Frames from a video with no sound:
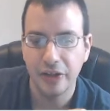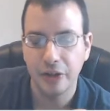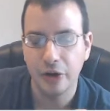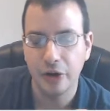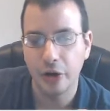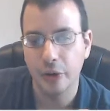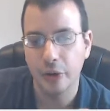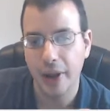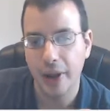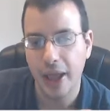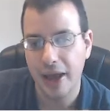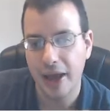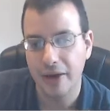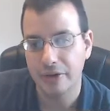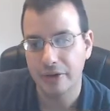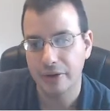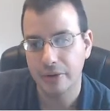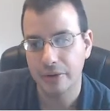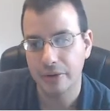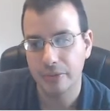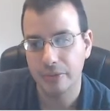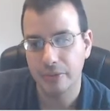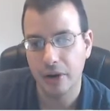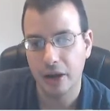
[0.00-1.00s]
where we have
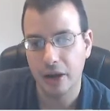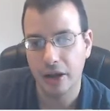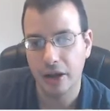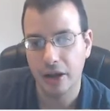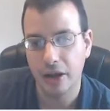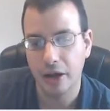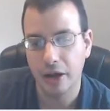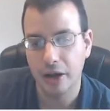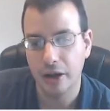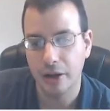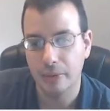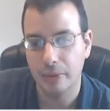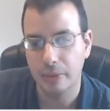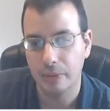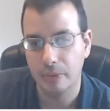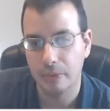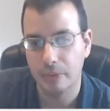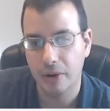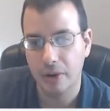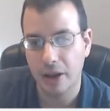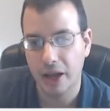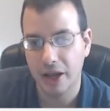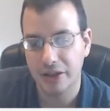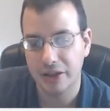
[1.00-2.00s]
a uh,
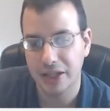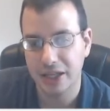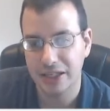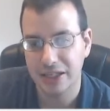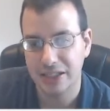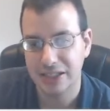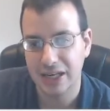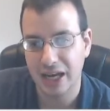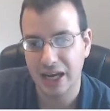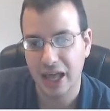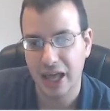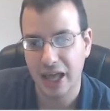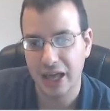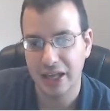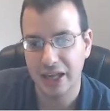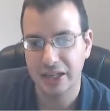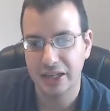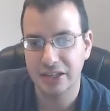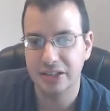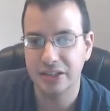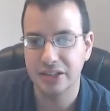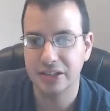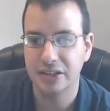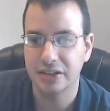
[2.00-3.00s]
block that
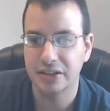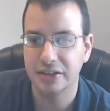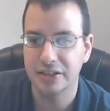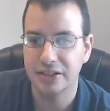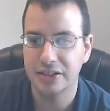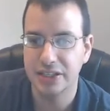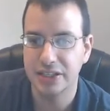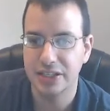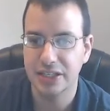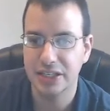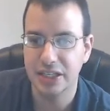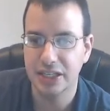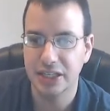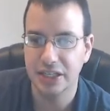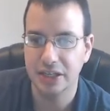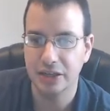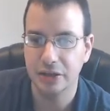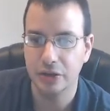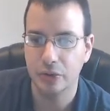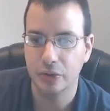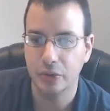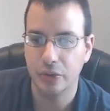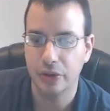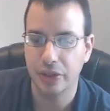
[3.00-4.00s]
slides
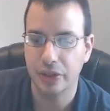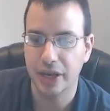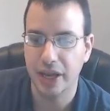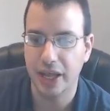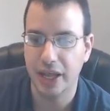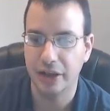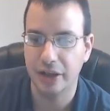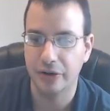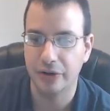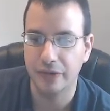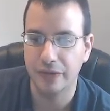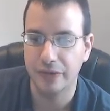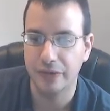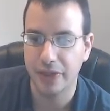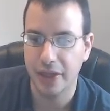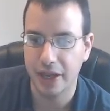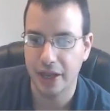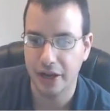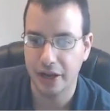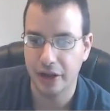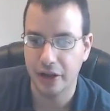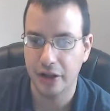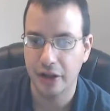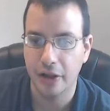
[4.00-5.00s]
d with an angle of
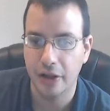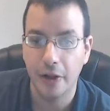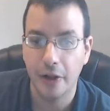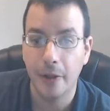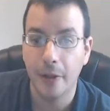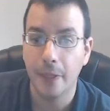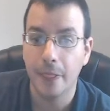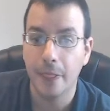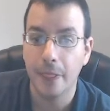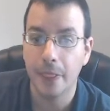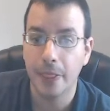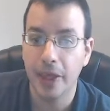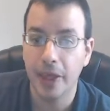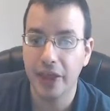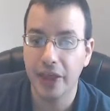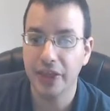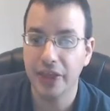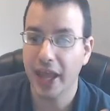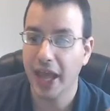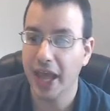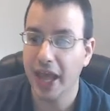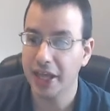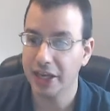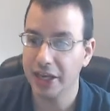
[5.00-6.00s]
theta. In
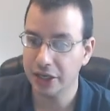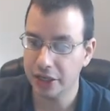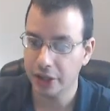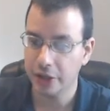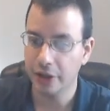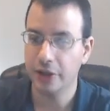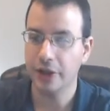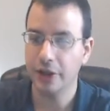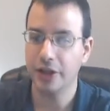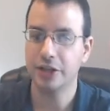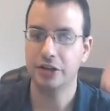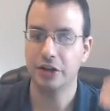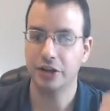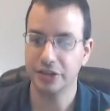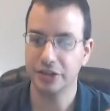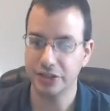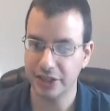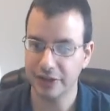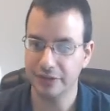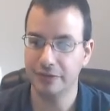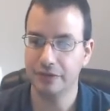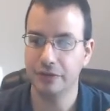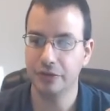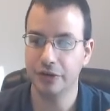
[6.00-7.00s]
the end, as long as
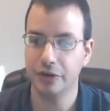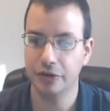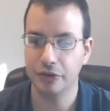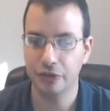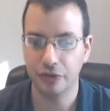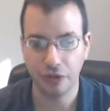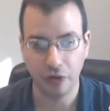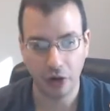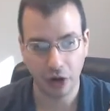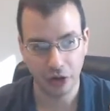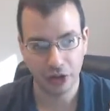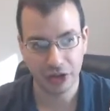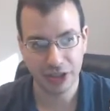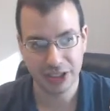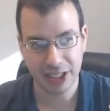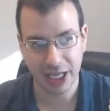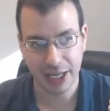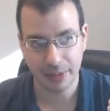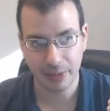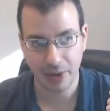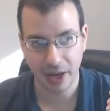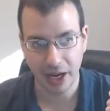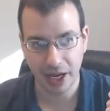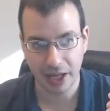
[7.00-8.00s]
they fall the
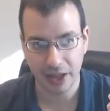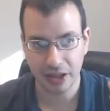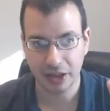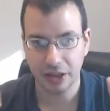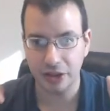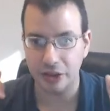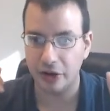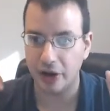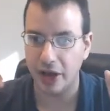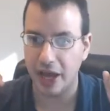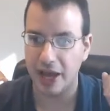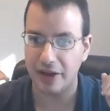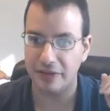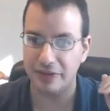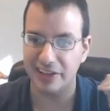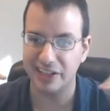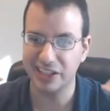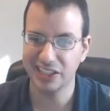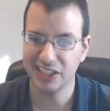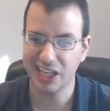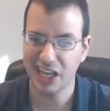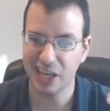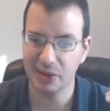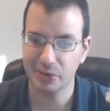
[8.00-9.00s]
same height, they'll have the
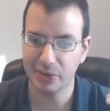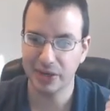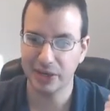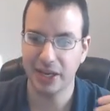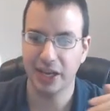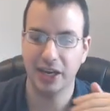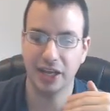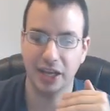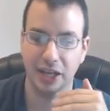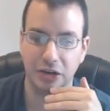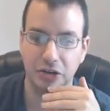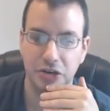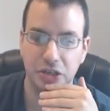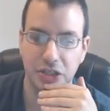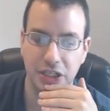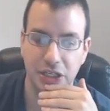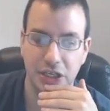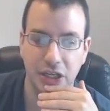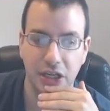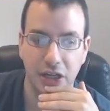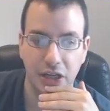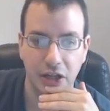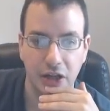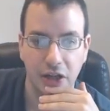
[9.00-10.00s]
same kinetic
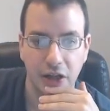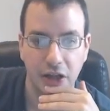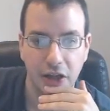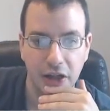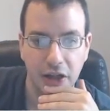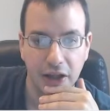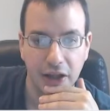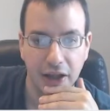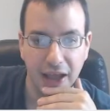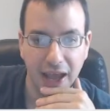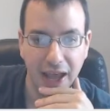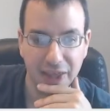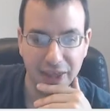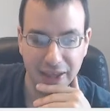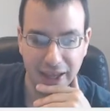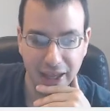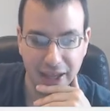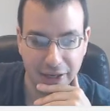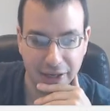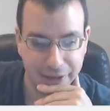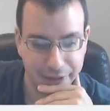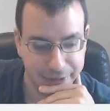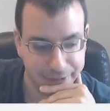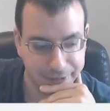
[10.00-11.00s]
energy at the
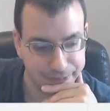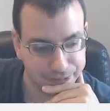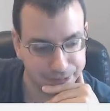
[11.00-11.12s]
end.